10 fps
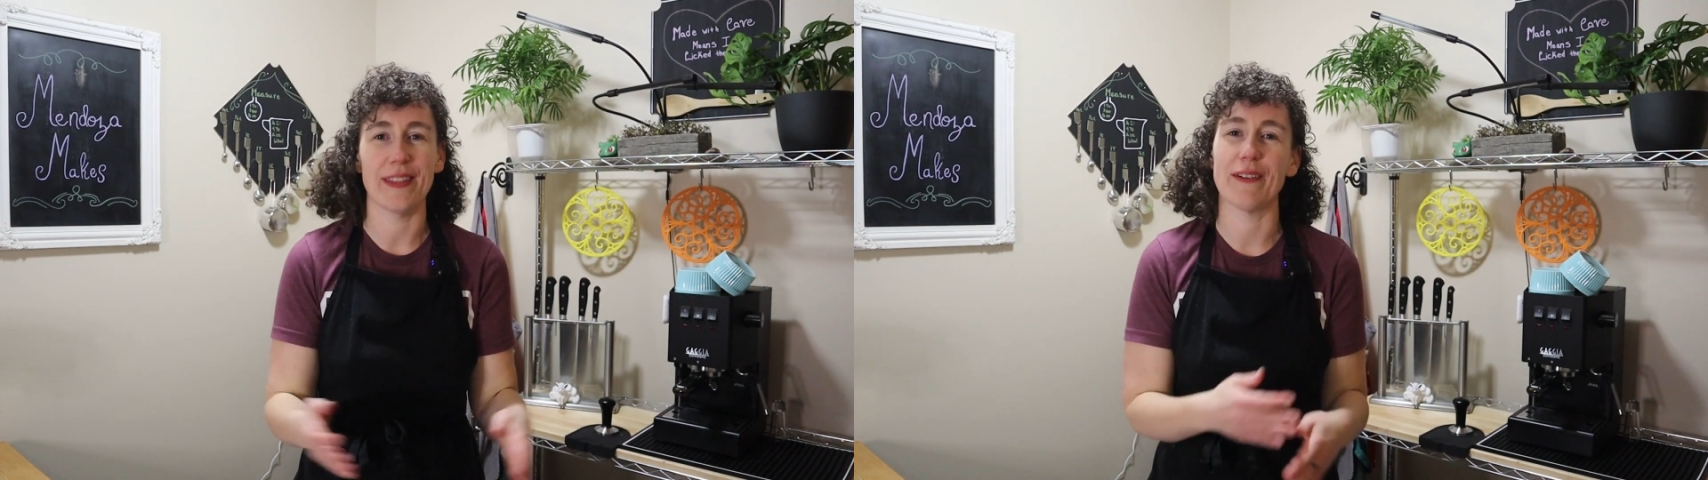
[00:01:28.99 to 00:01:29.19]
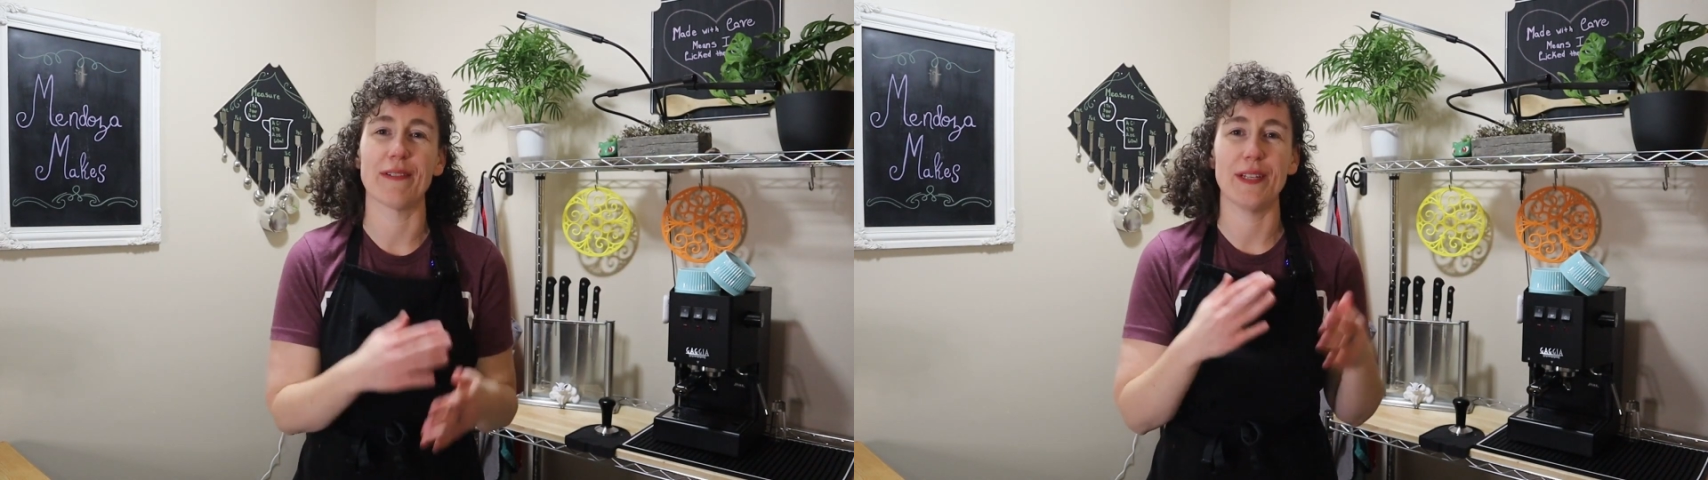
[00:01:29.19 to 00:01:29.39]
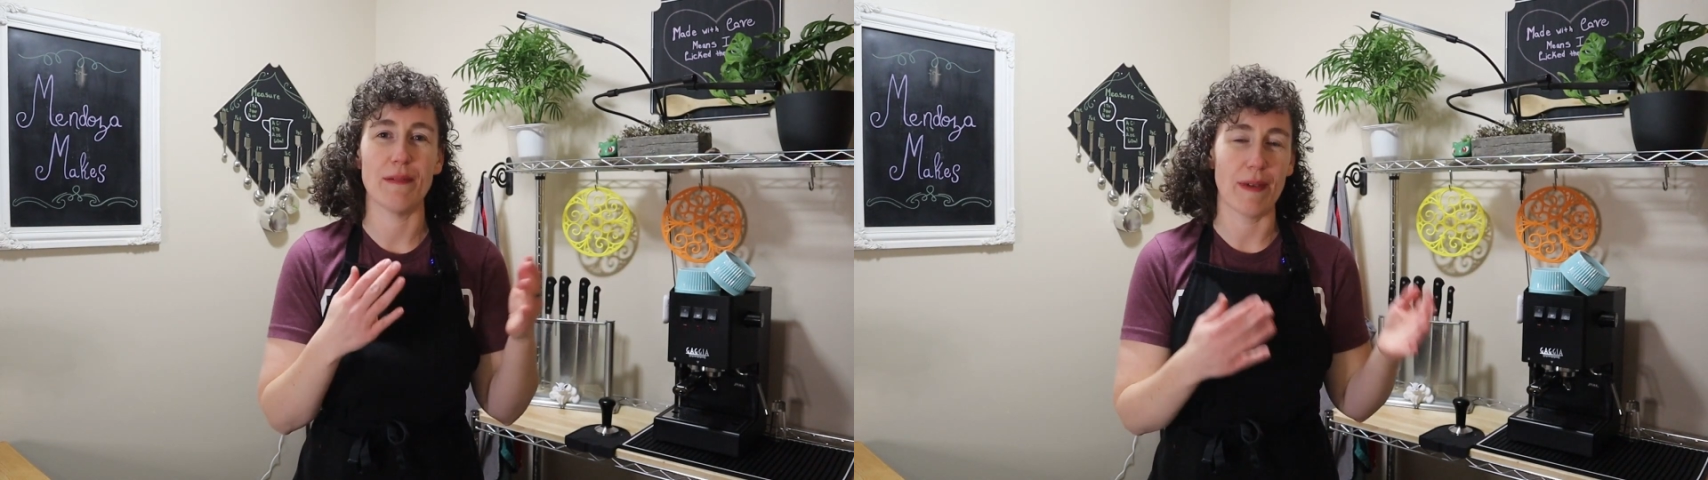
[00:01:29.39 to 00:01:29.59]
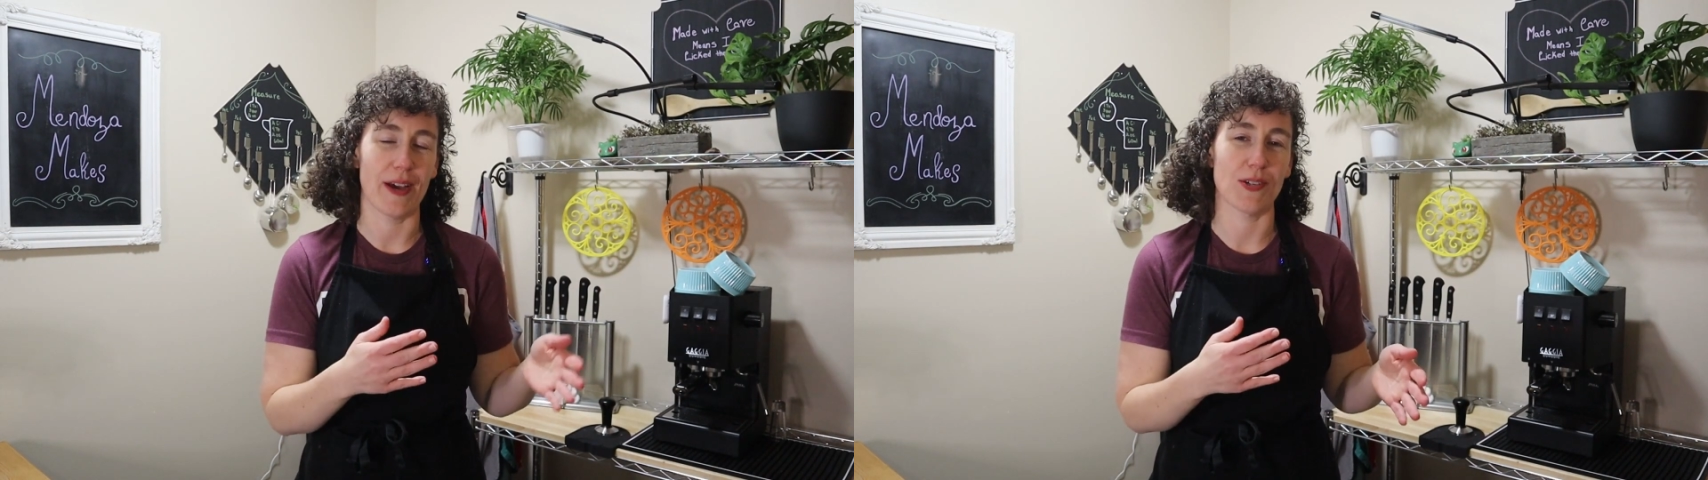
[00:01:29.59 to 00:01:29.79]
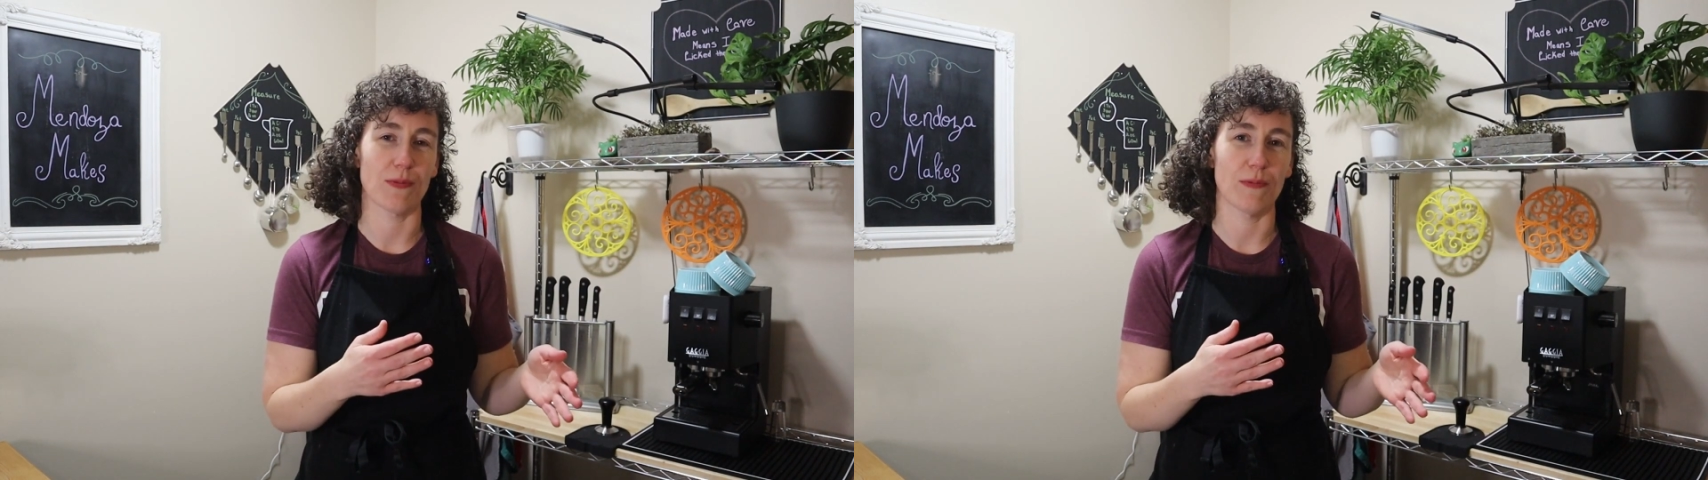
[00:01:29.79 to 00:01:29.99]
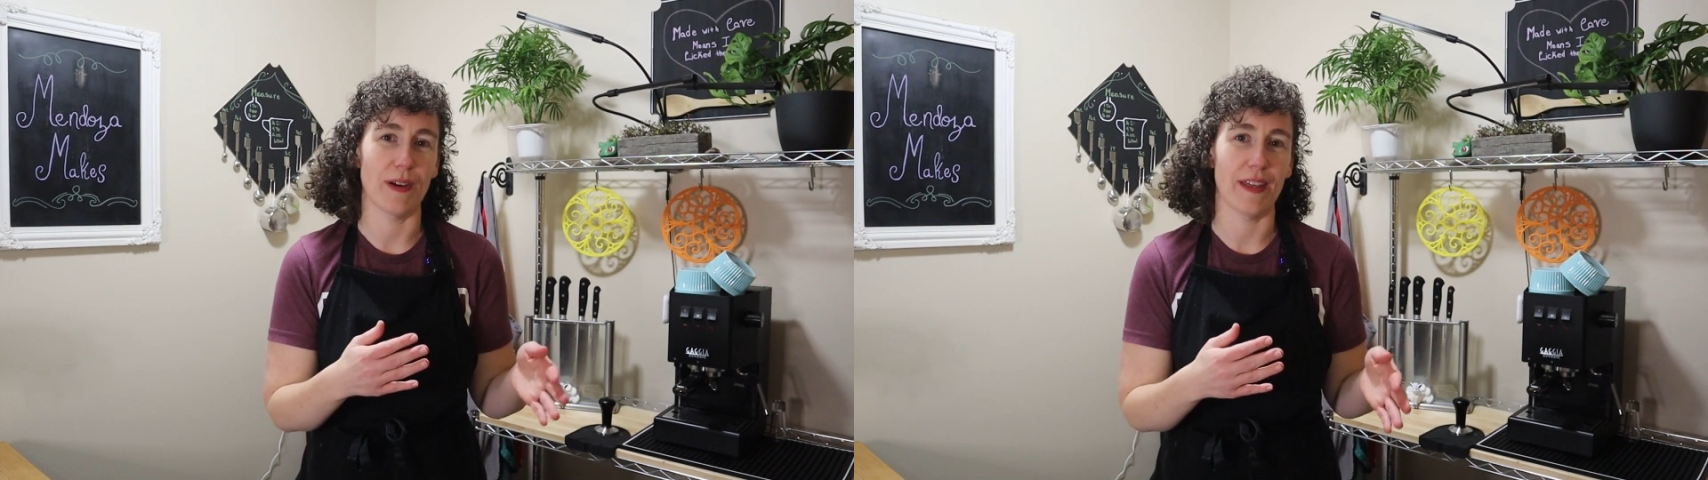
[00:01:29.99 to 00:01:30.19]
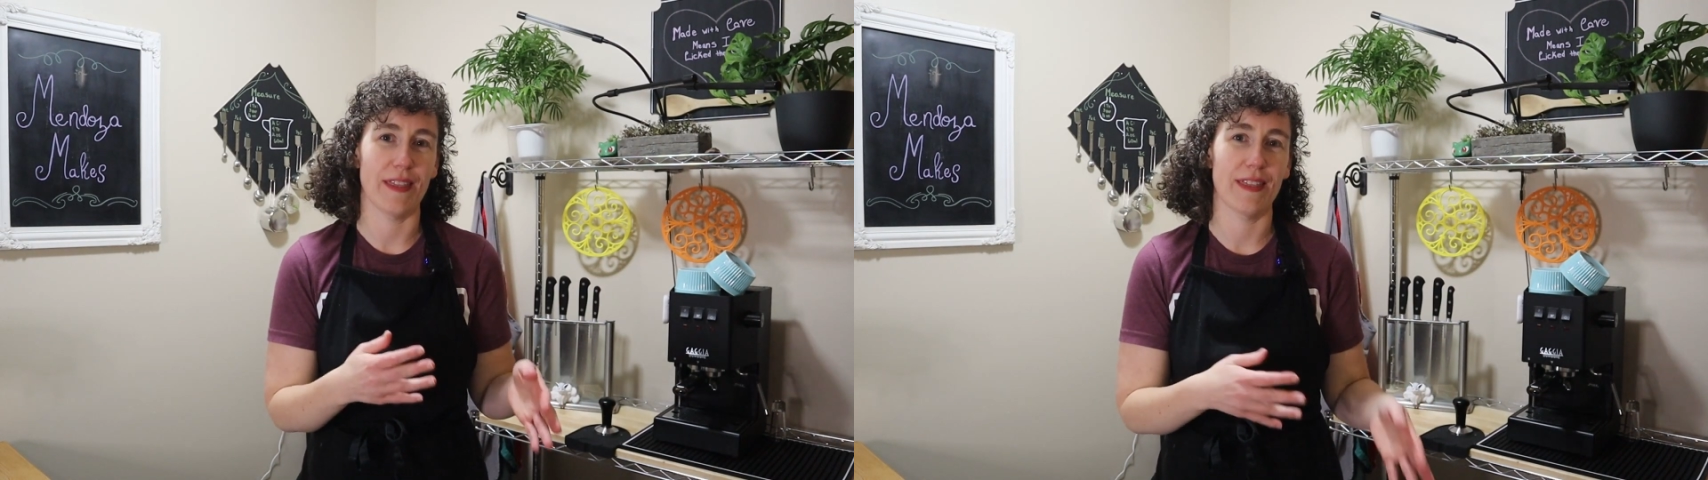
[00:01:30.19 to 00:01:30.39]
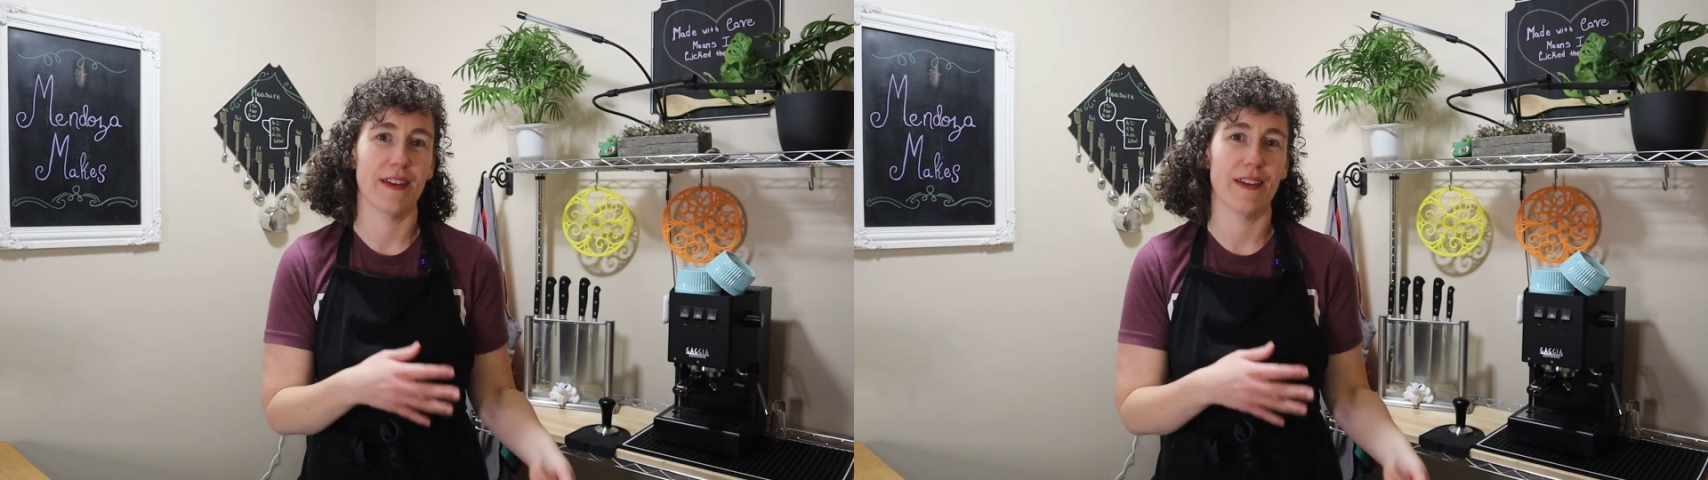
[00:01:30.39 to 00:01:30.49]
they really match with